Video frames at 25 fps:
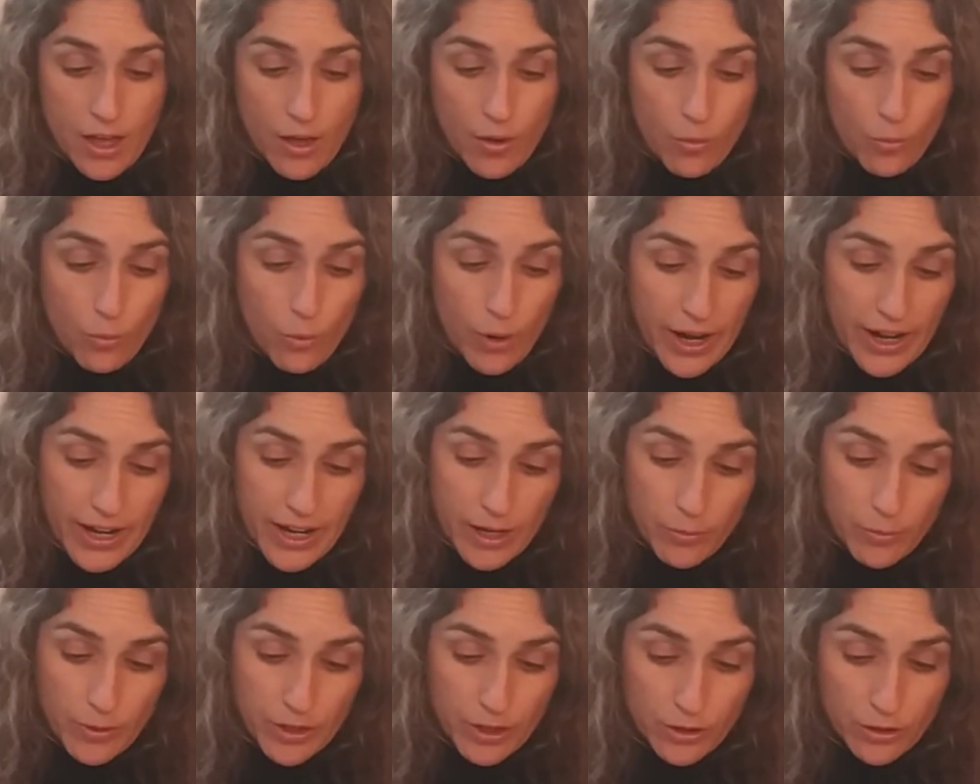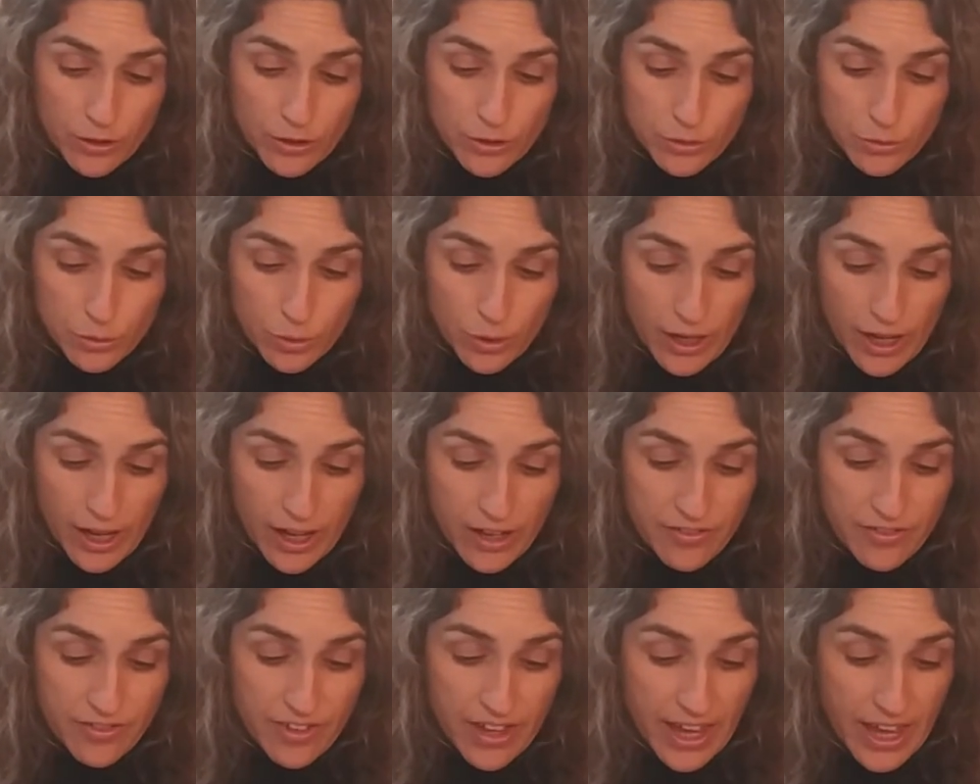when are we going to
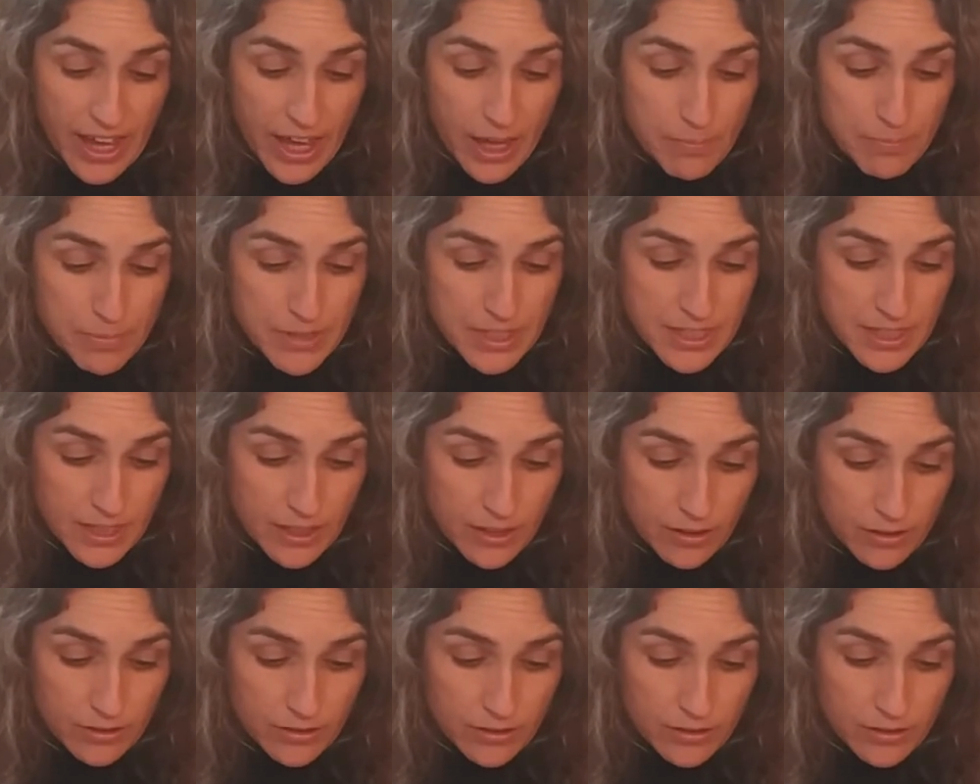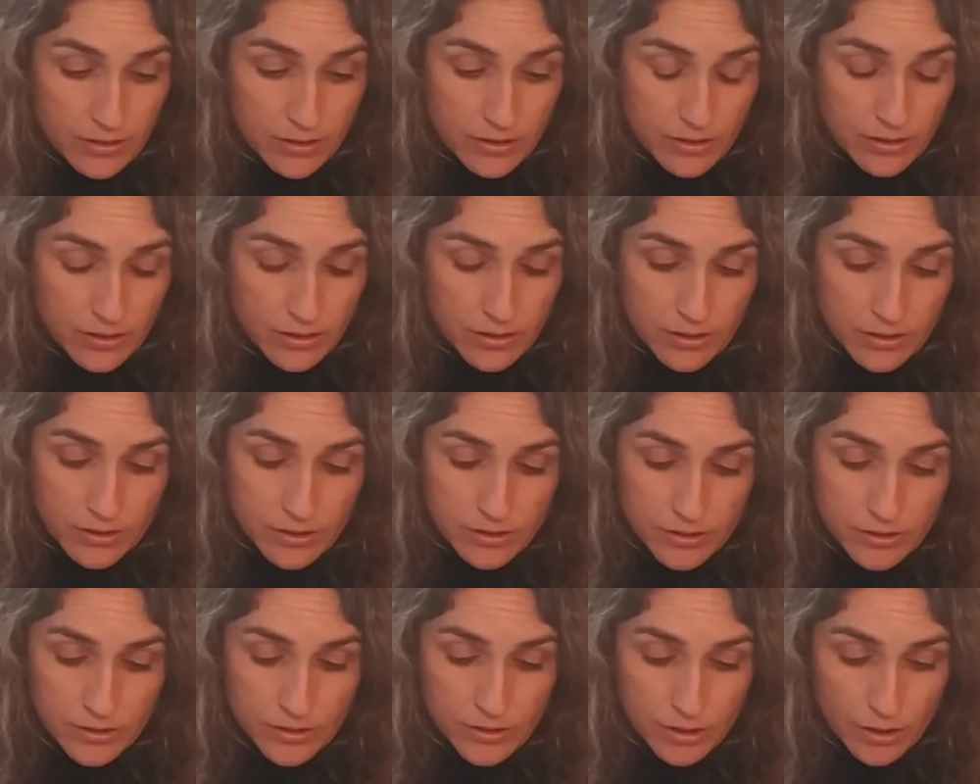have epsilon?
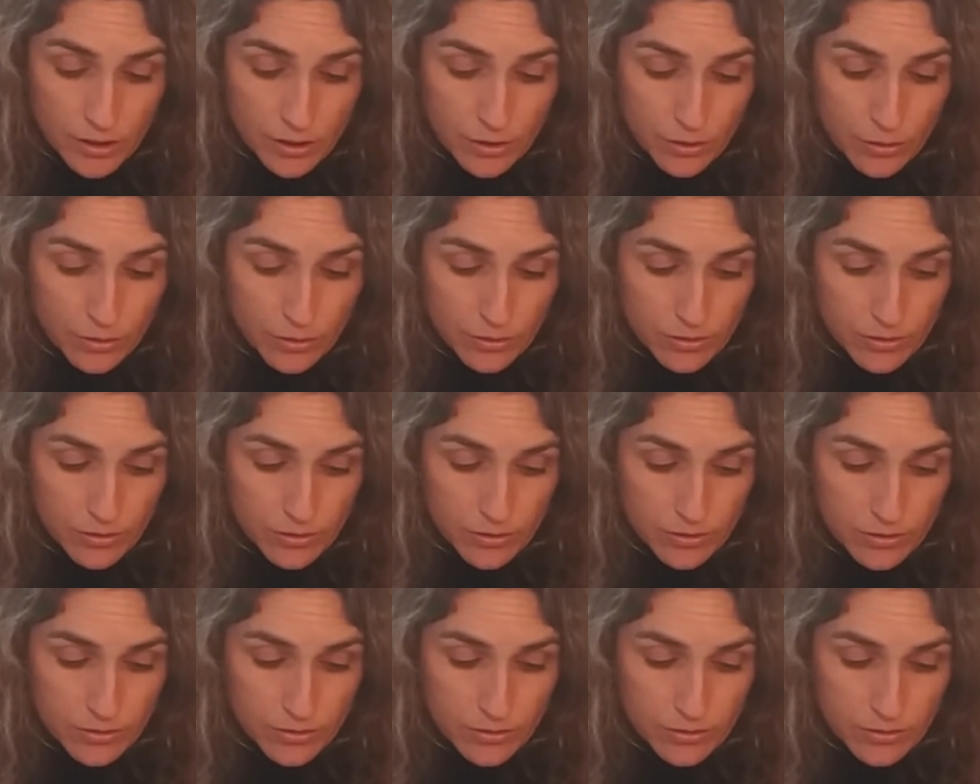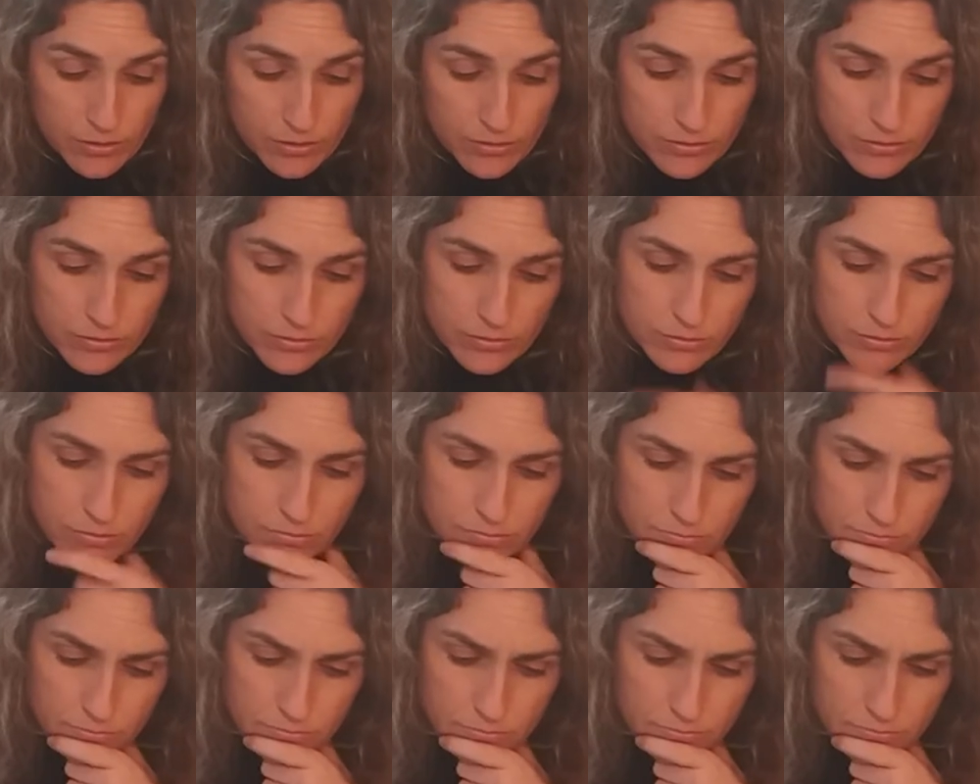So,
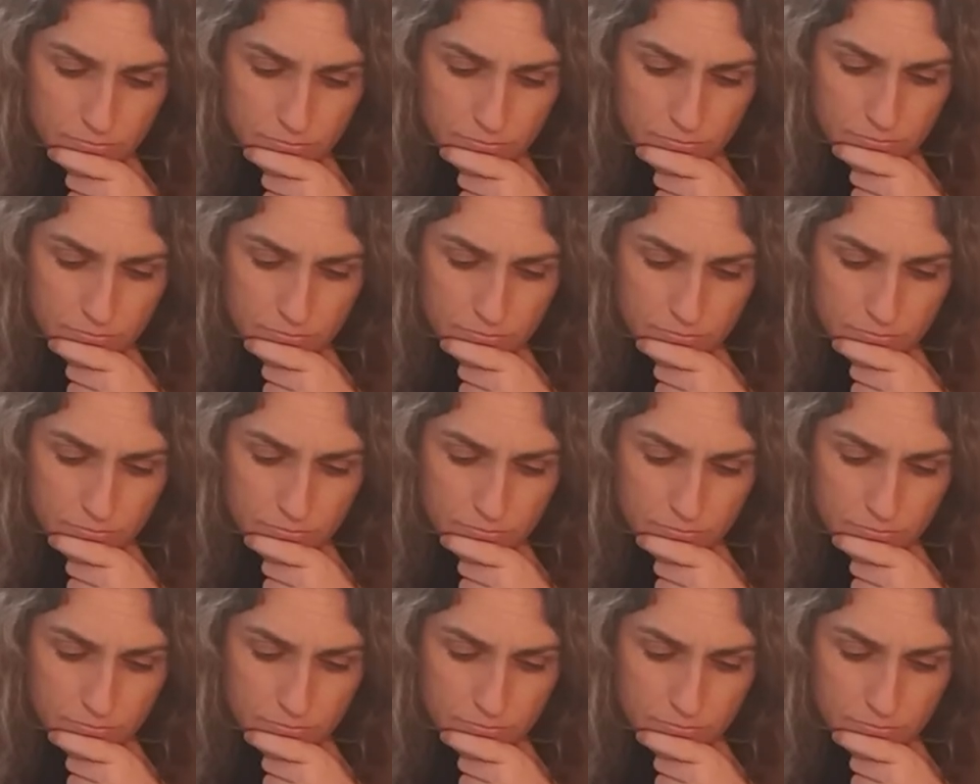hmm.